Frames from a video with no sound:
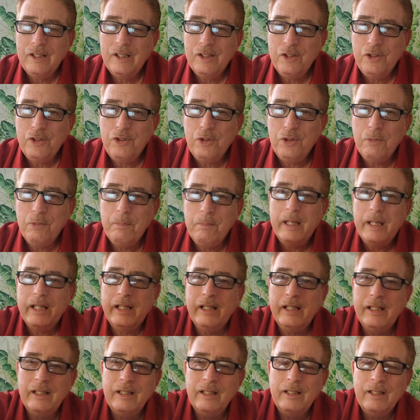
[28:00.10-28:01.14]
You're too big.
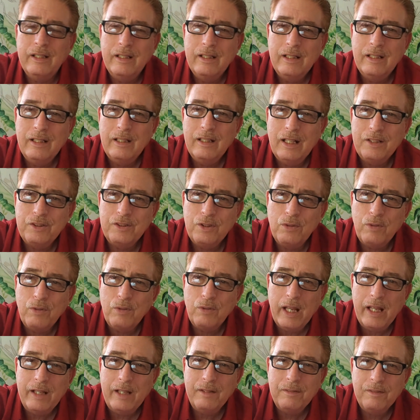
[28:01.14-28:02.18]
I said,
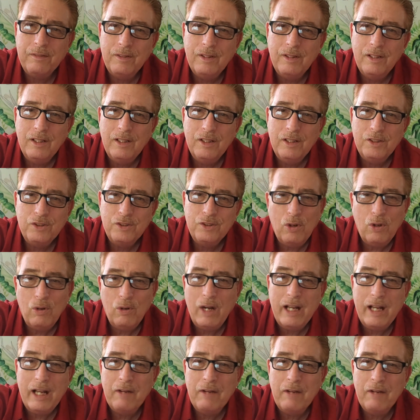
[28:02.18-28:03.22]
okay. So
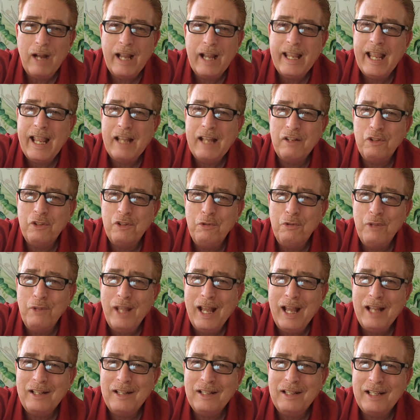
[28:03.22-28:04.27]
I can't do
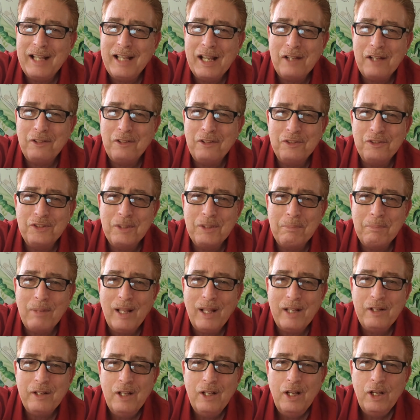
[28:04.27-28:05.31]
that. I can't do the zip
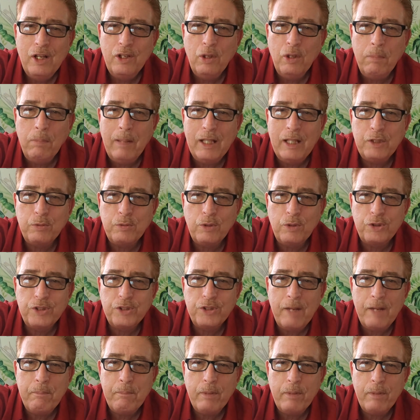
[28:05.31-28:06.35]
line. No place real
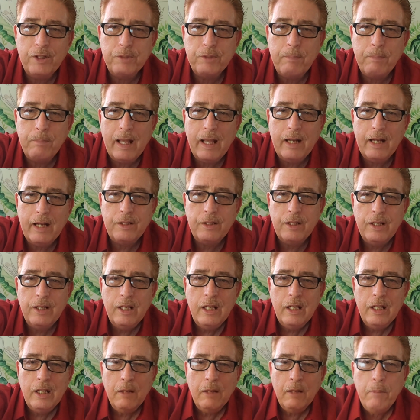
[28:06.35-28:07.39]
safe, but it's bad.
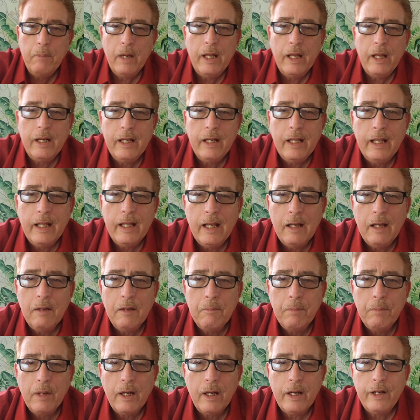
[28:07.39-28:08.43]
But
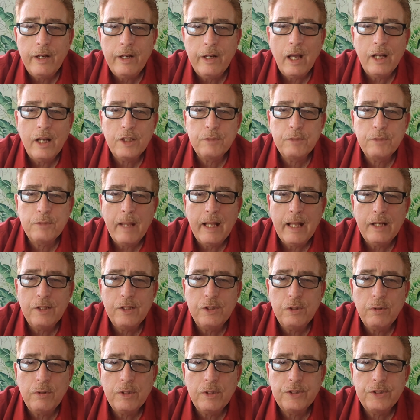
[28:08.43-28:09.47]
not as bad as
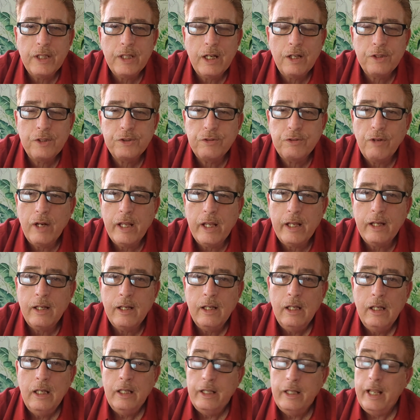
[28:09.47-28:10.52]
USA, Australia.
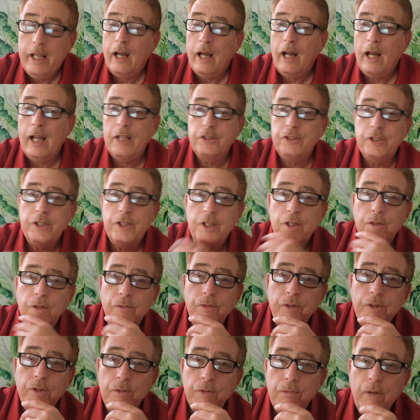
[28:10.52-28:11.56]
Yeah, Isaac,
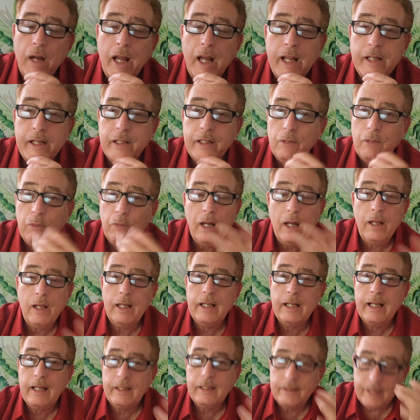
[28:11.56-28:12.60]
you're right. Well, I
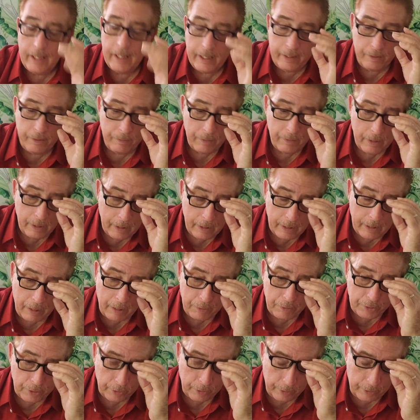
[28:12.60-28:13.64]
got to tell you, I
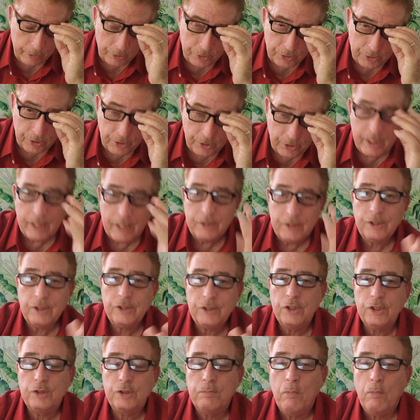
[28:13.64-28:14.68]
was looking at the statistics
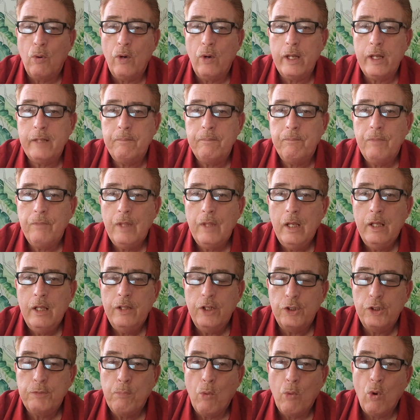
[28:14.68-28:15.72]
this morning.
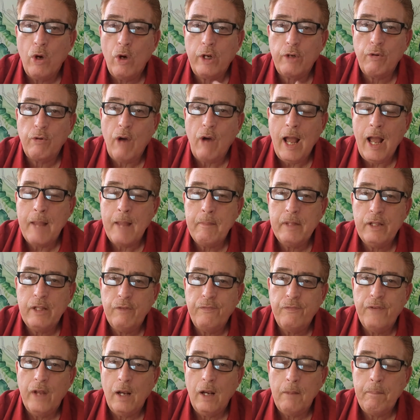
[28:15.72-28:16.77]
There's more crime in the
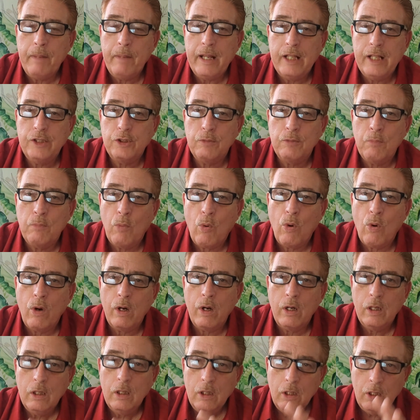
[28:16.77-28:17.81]
Philippines and more
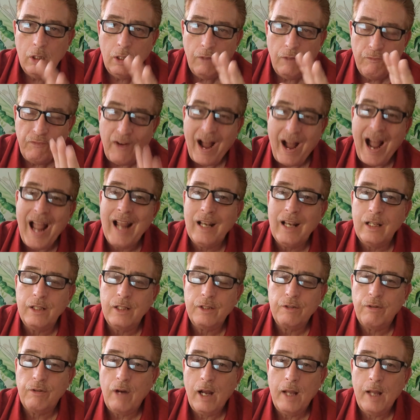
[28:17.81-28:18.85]
violent
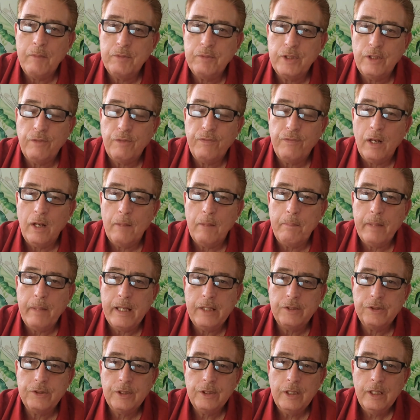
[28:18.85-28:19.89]
crimes in the
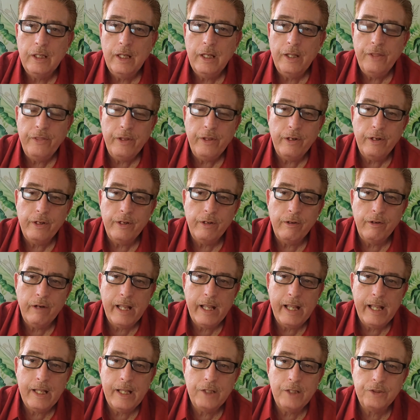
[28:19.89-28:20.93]
Philippines than there
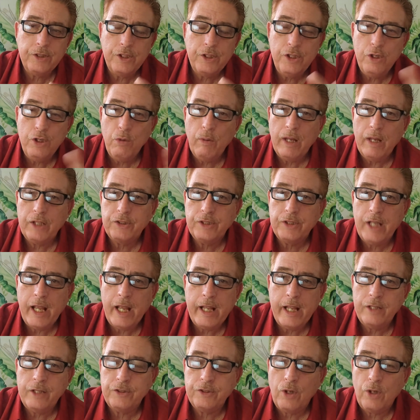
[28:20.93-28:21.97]
is in
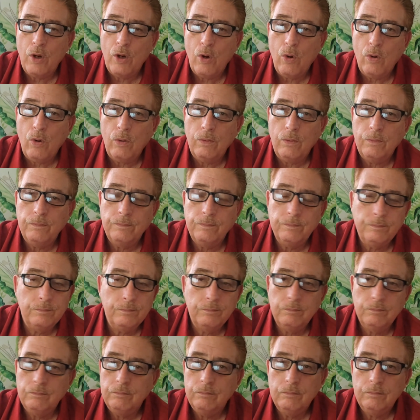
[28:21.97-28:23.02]
USA as a whole.
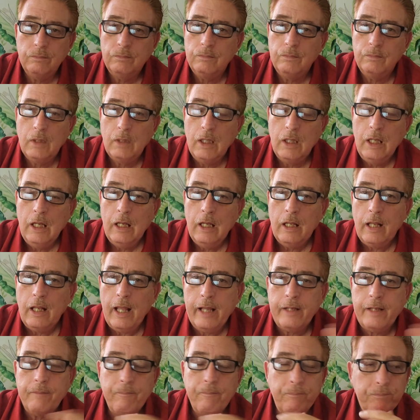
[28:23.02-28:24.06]

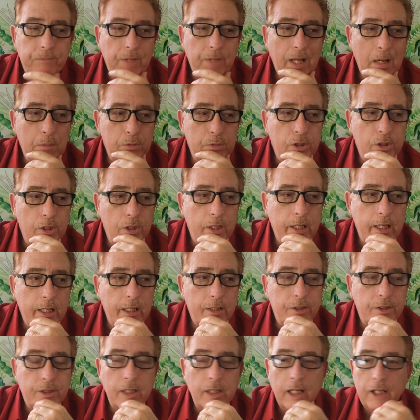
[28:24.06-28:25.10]
Like, I was looking
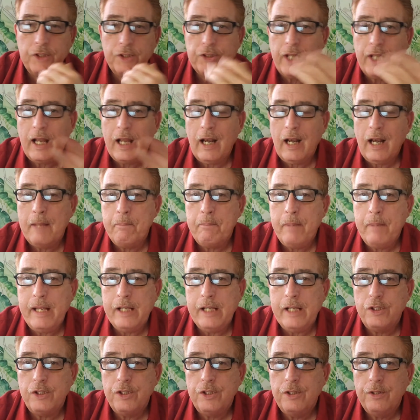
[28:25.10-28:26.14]
at Satellite
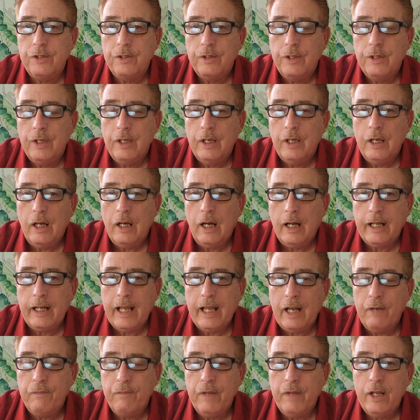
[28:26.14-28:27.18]
Beach. I
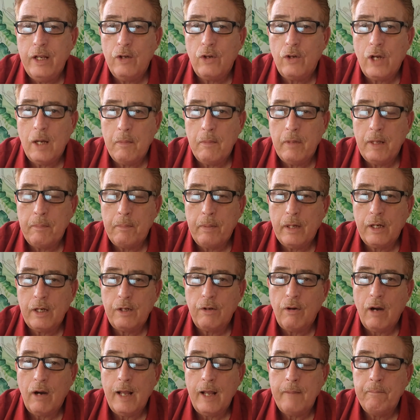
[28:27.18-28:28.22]
got a video coming up on
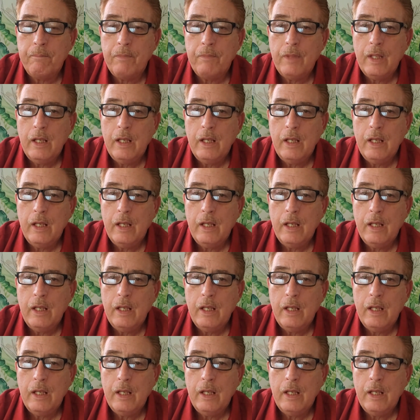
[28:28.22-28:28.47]
crime.